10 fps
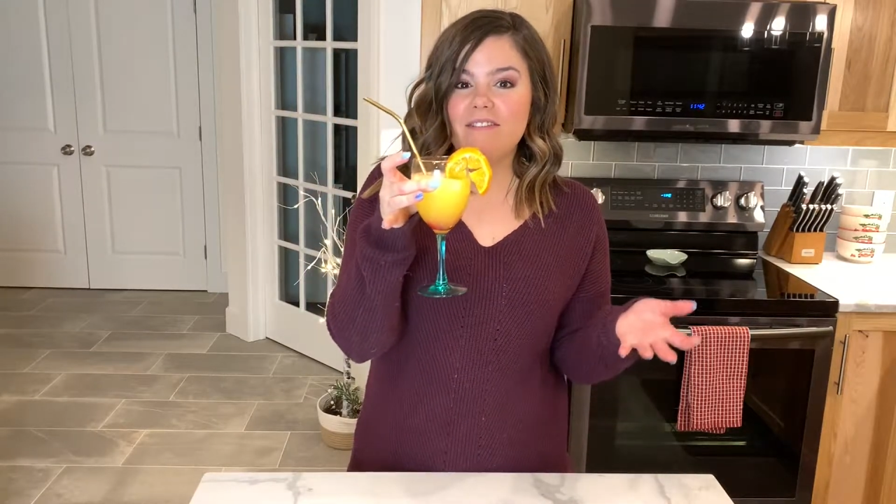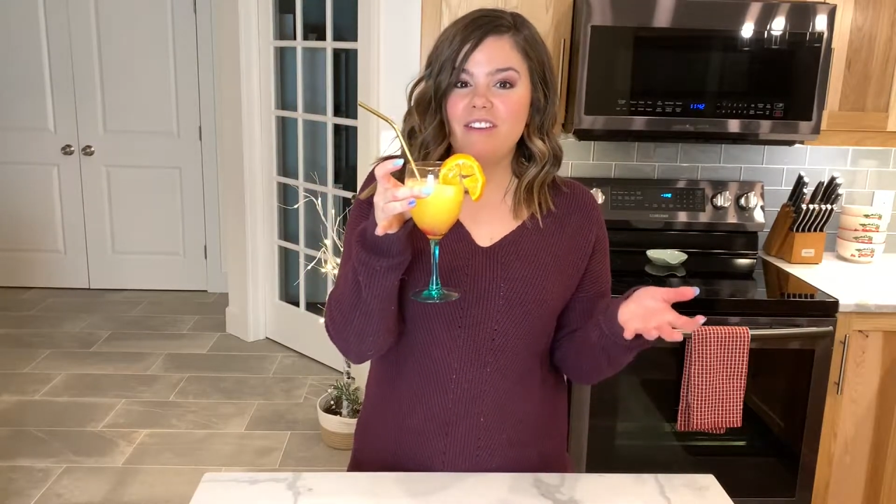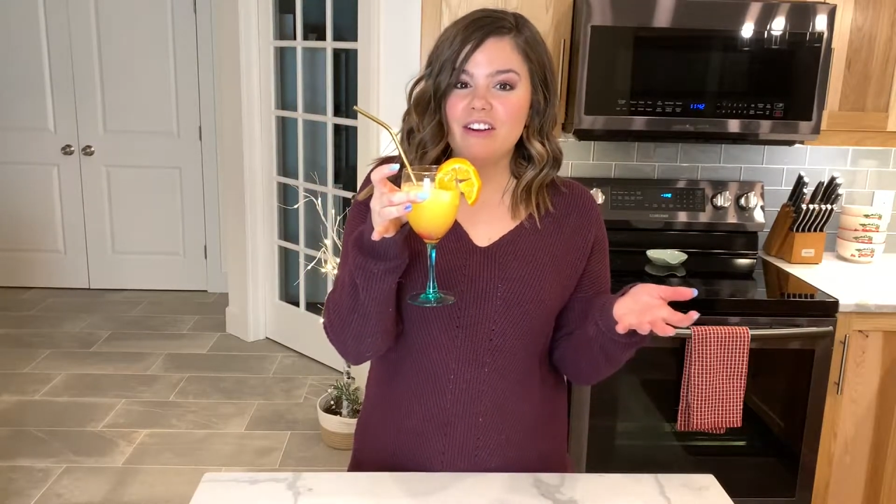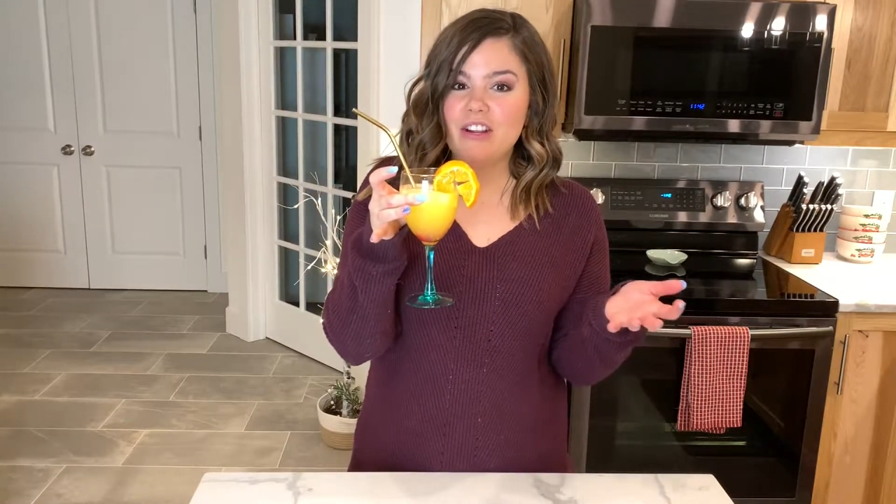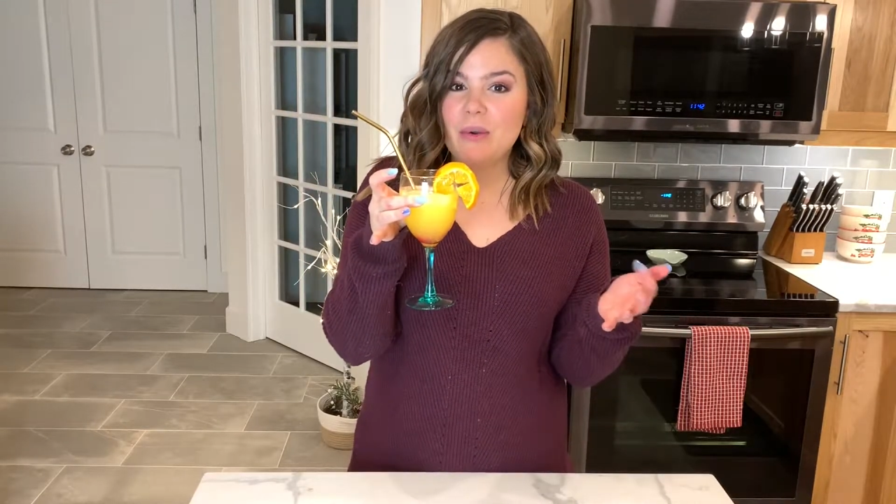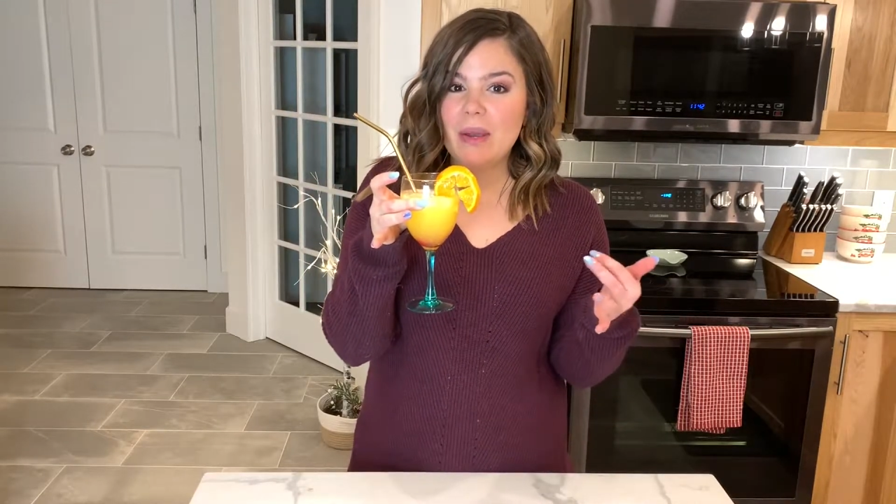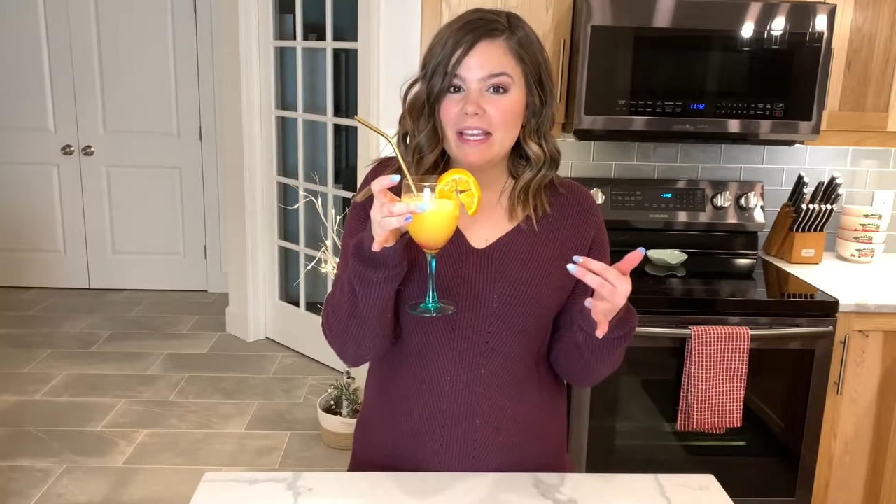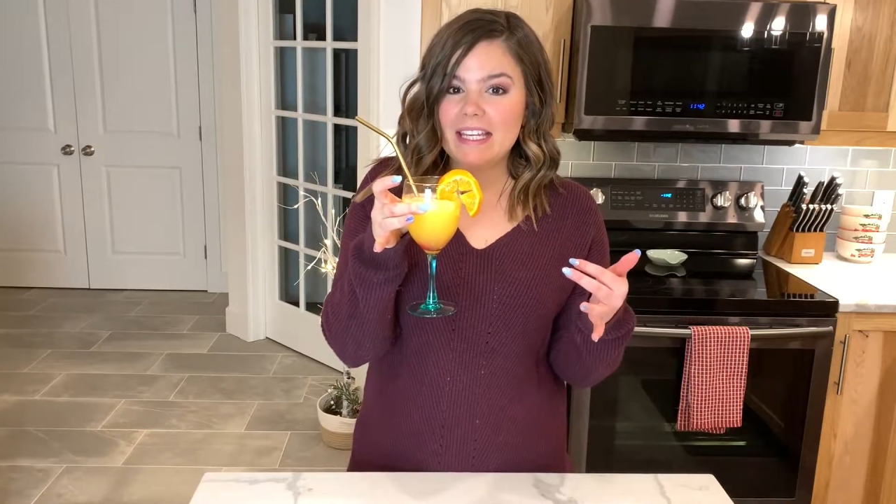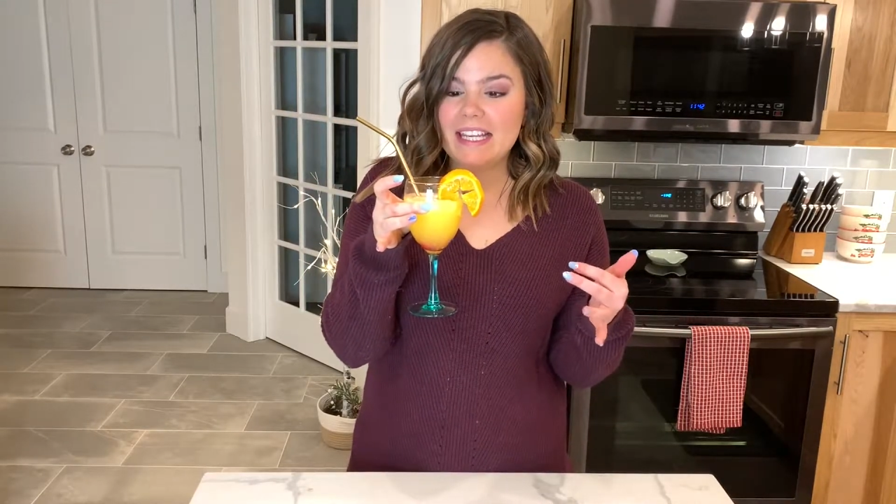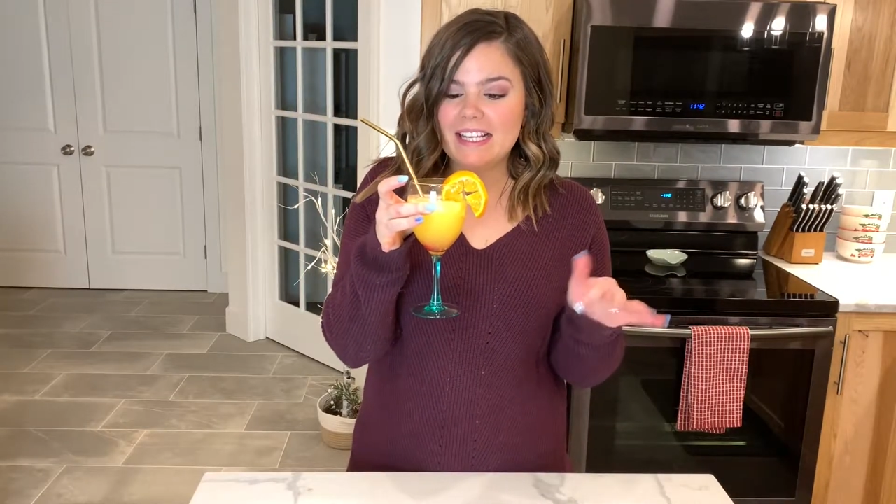very quick
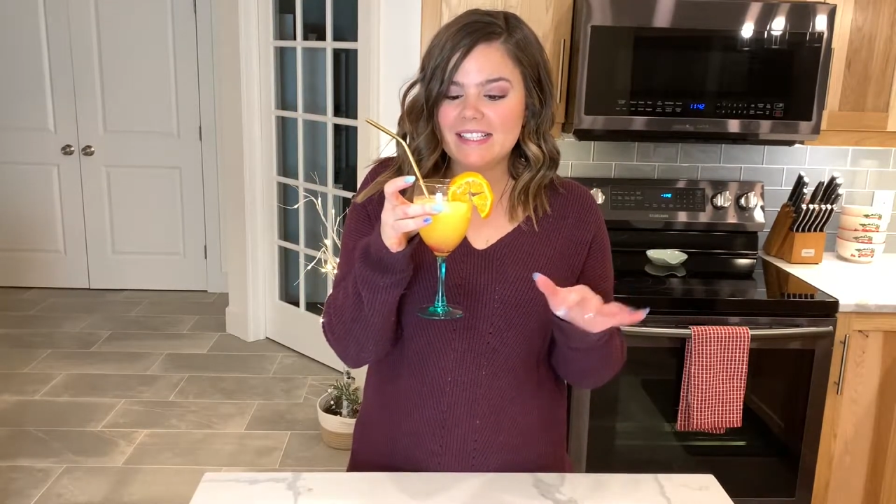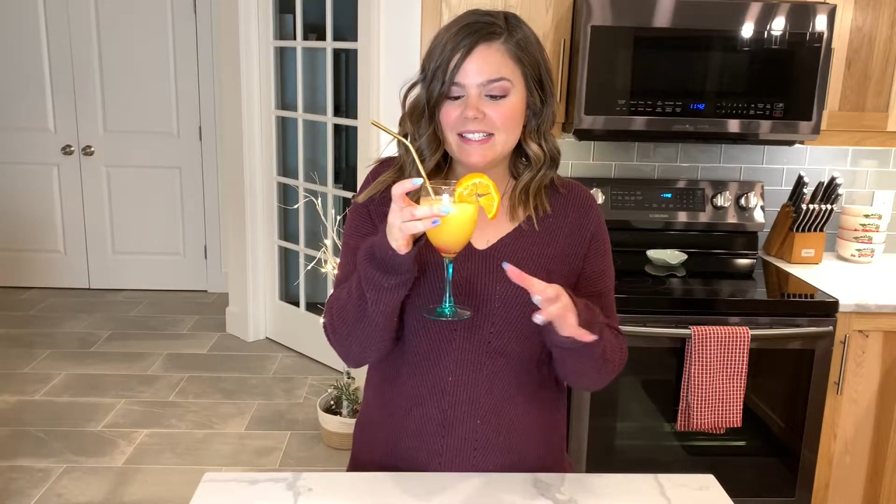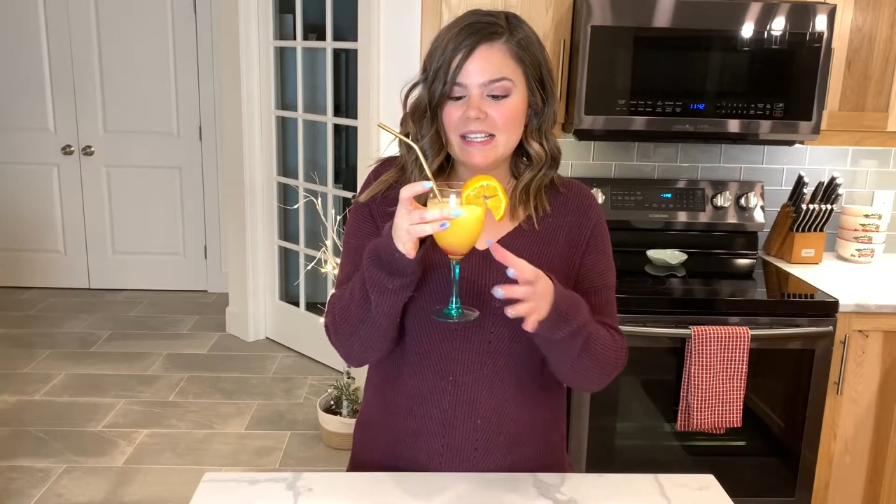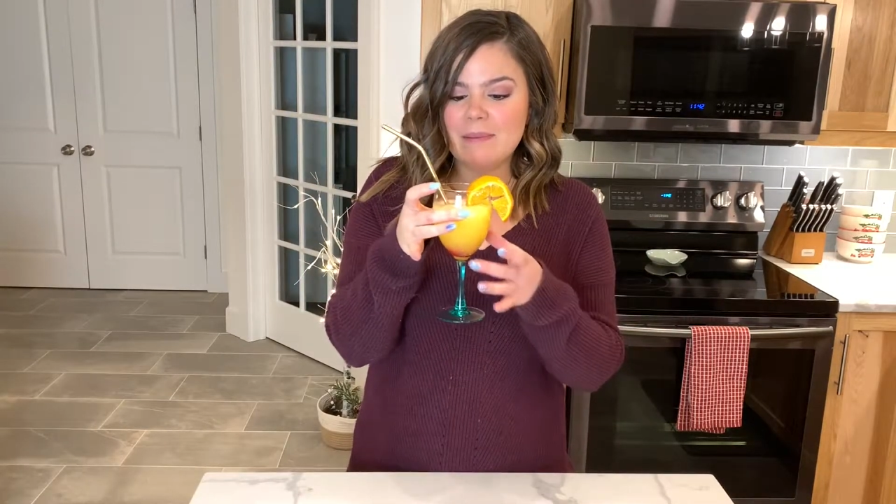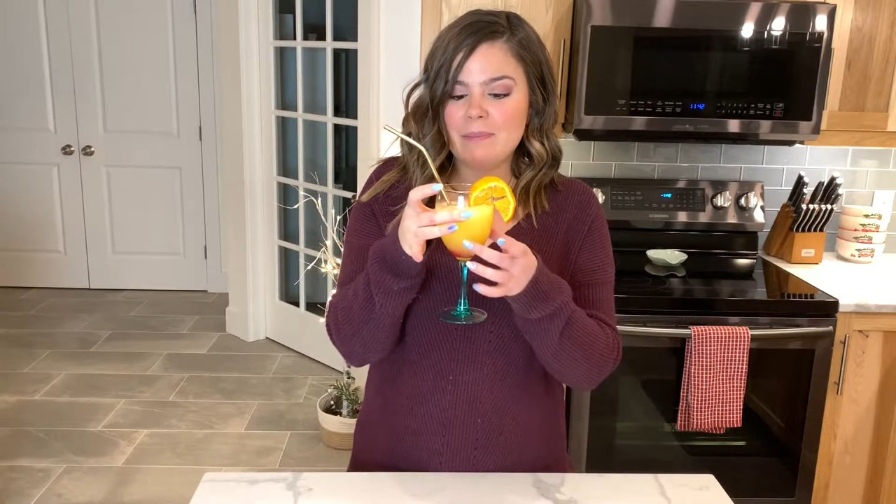and easy,